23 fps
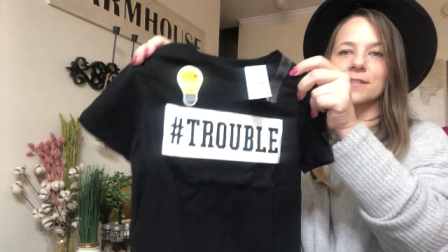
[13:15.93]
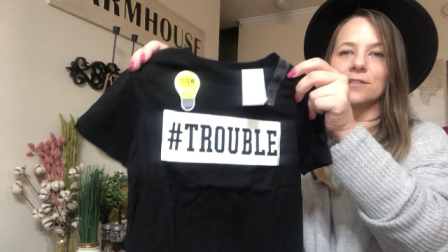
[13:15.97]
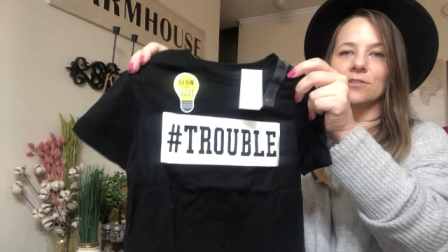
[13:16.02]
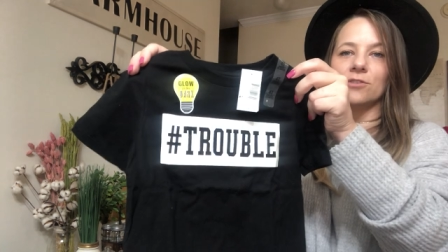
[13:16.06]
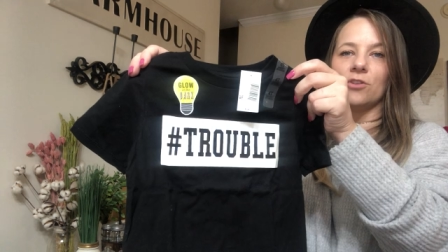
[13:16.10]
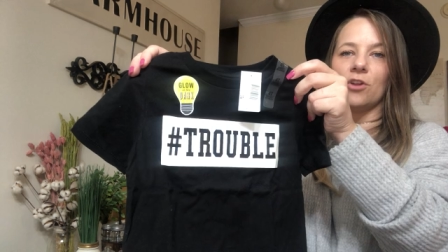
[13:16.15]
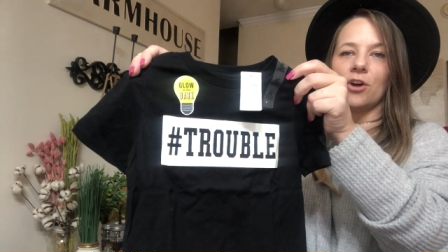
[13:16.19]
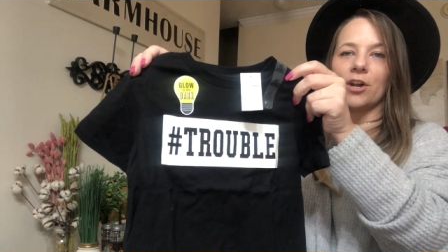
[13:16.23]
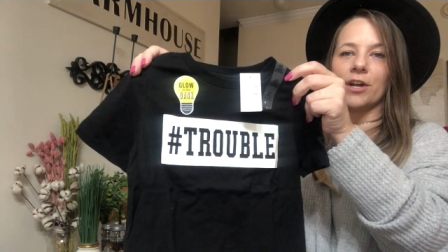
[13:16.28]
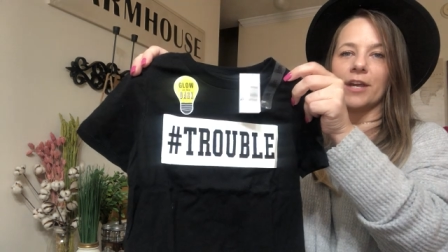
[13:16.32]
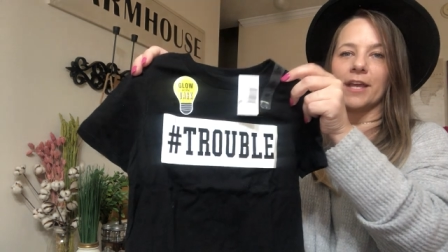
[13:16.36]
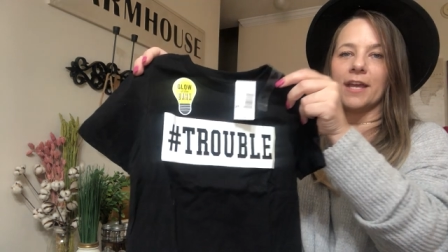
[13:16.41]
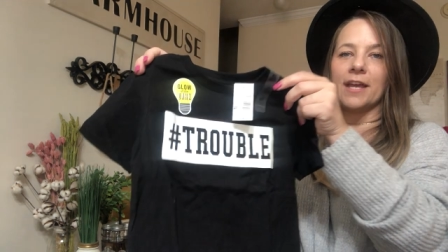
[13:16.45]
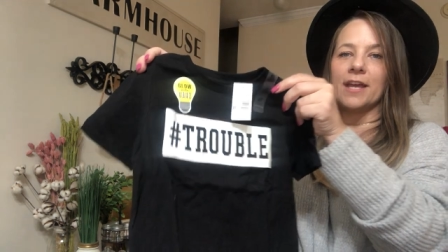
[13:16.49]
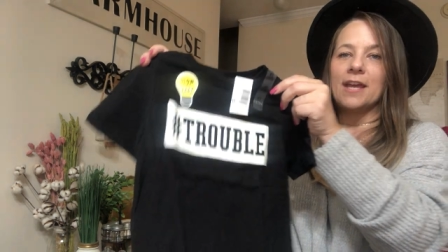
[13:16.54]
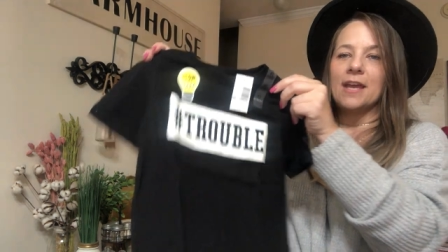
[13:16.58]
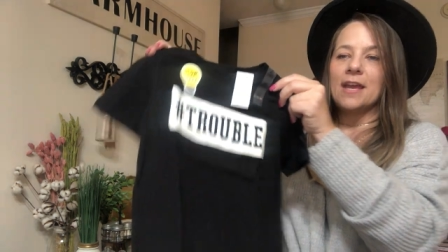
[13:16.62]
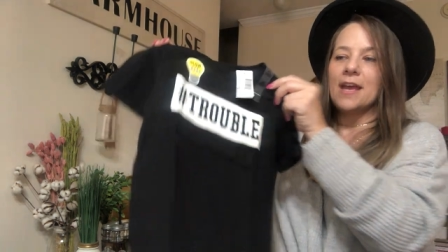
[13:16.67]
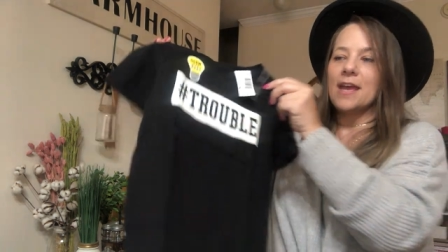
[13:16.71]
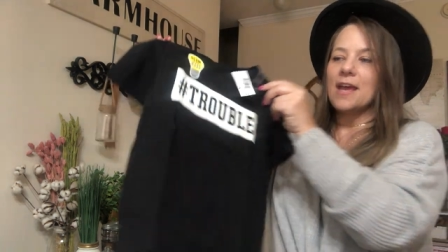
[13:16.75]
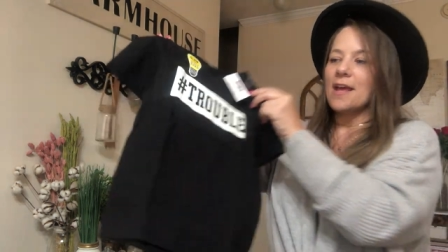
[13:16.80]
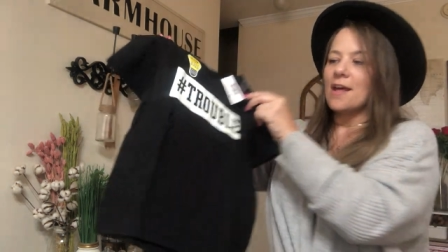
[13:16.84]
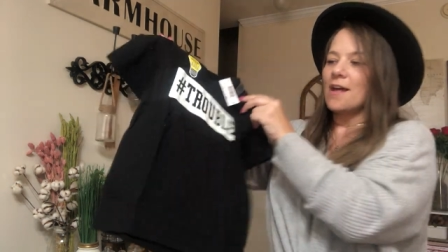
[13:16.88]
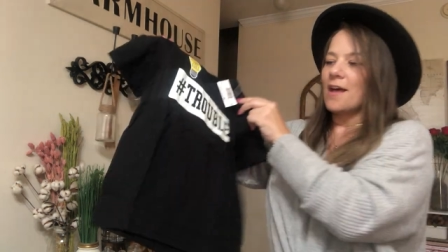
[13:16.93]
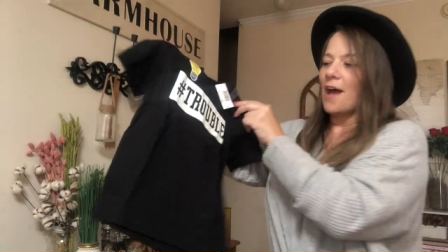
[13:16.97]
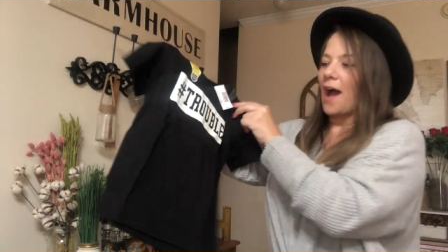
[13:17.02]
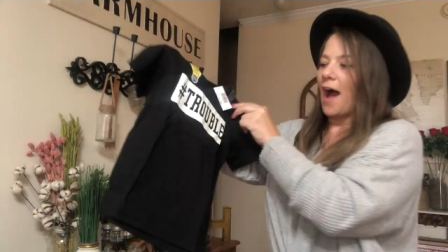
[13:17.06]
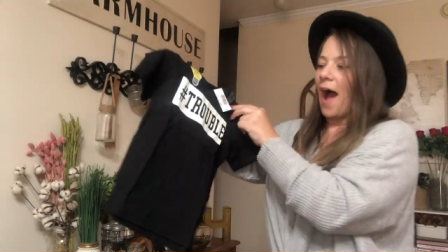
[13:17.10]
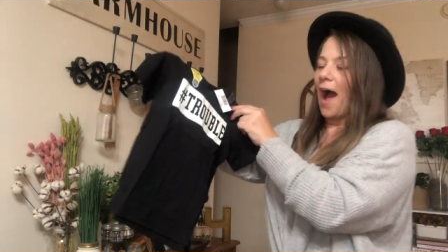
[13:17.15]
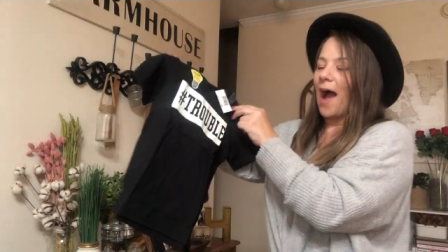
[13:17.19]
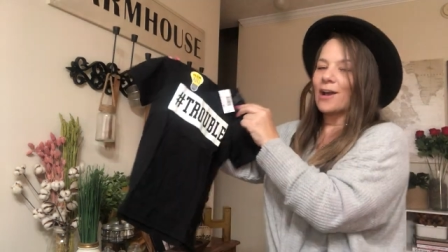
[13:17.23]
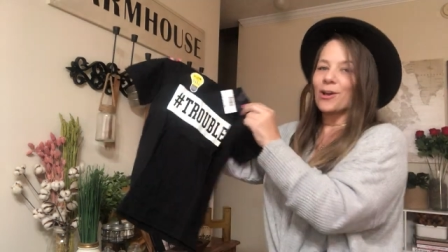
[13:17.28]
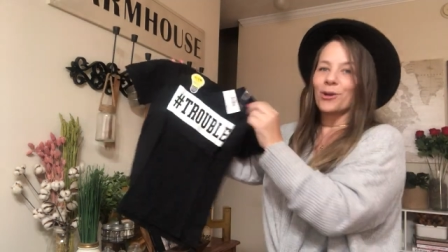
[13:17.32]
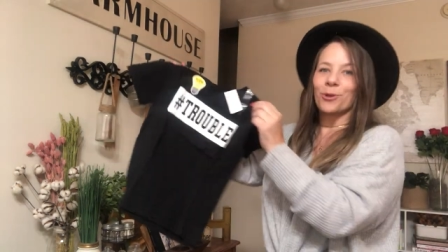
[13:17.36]
still on it.
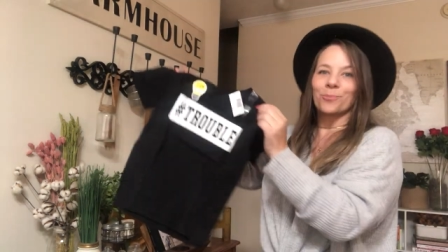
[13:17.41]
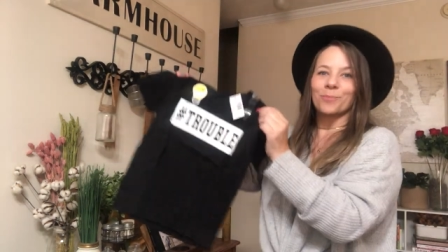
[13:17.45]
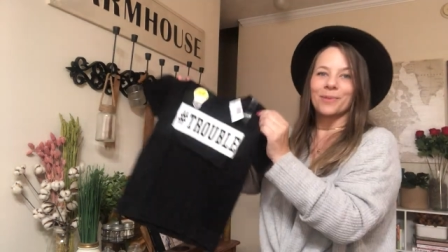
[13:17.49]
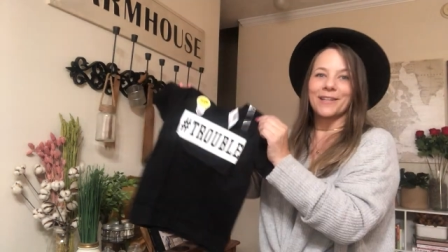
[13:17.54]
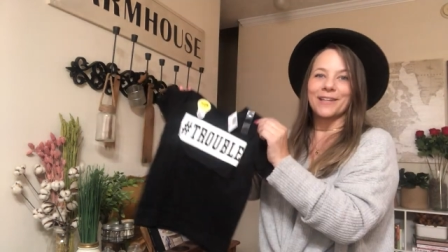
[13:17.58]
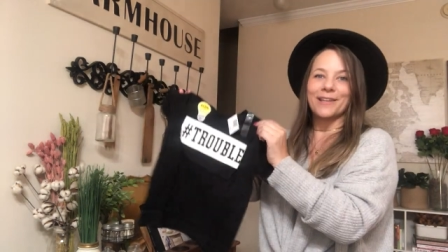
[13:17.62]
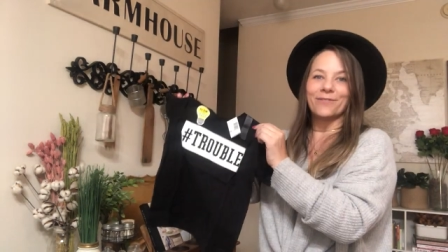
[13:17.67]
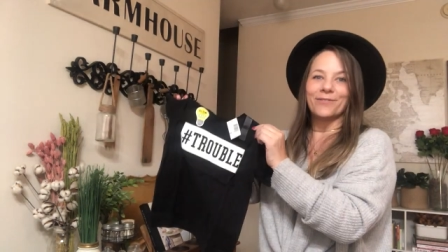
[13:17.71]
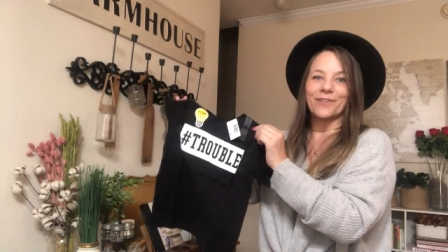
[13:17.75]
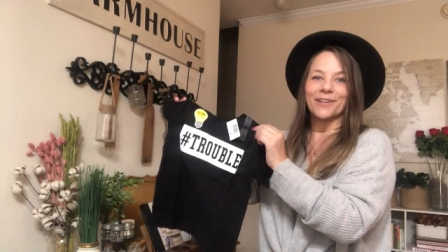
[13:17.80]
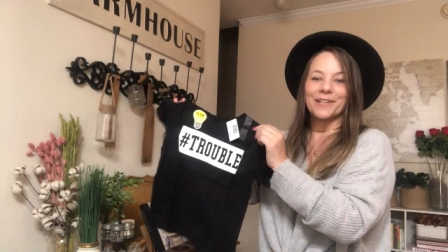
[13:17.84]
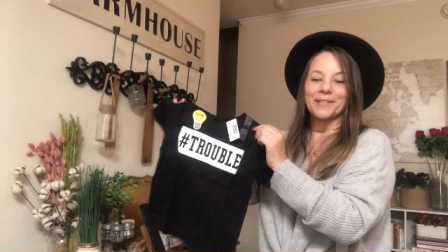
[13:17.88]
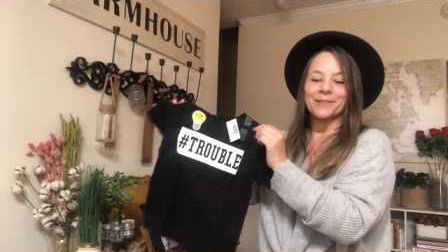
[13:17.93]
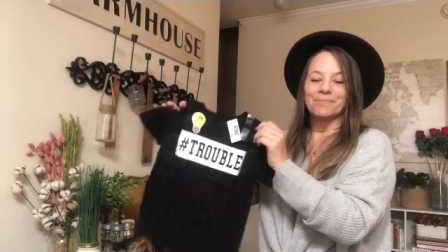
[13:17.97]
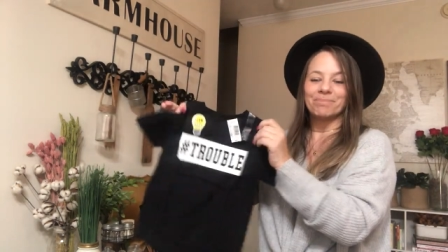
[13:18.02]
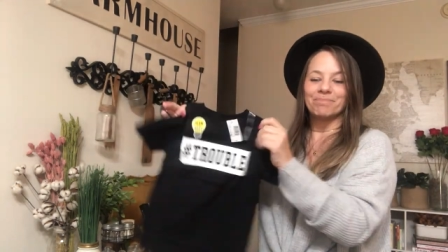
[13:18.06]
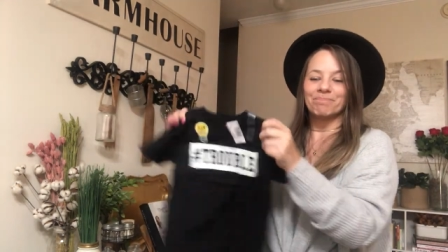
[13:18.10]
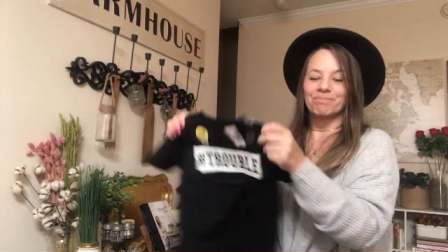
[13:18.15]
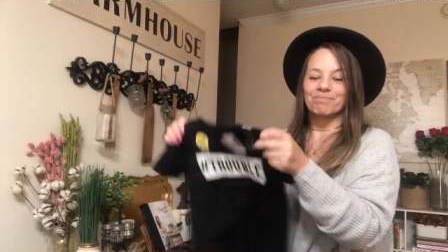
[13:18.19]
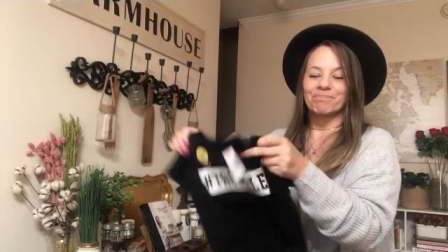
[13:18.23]
I couldn't believe it.